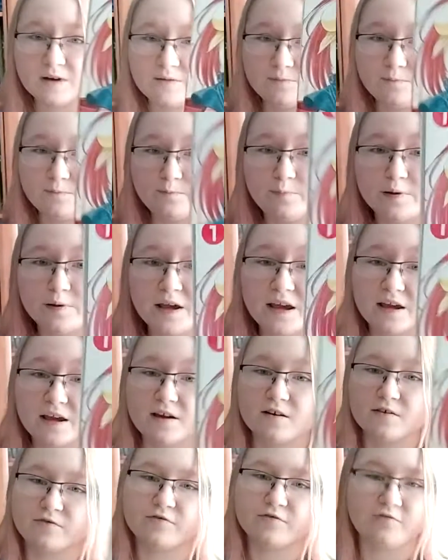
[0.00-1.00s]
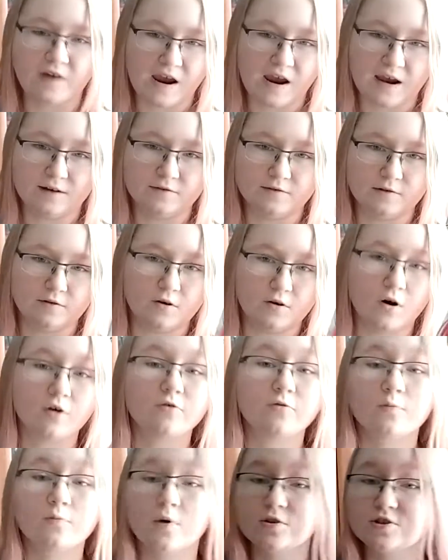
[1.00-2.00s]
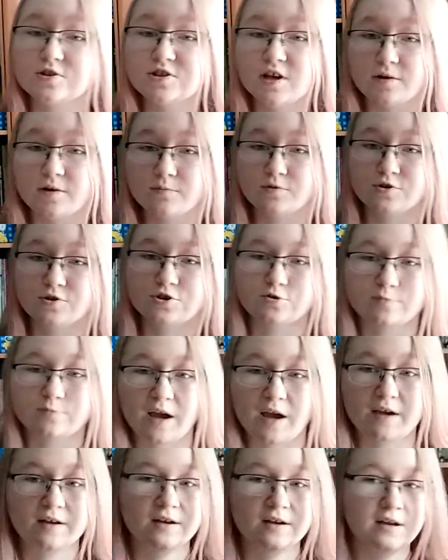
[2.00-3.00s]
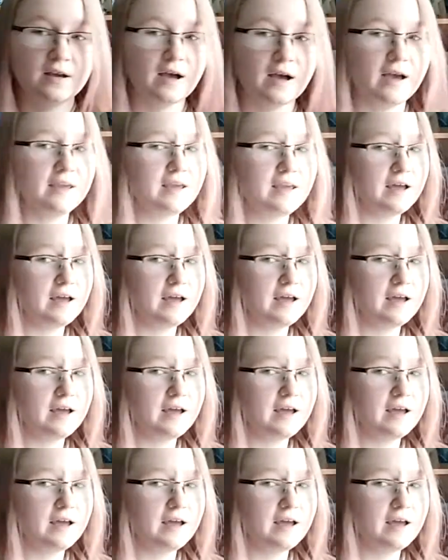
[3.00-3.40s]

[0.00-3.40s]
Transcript: a big fan of Monster Musume. I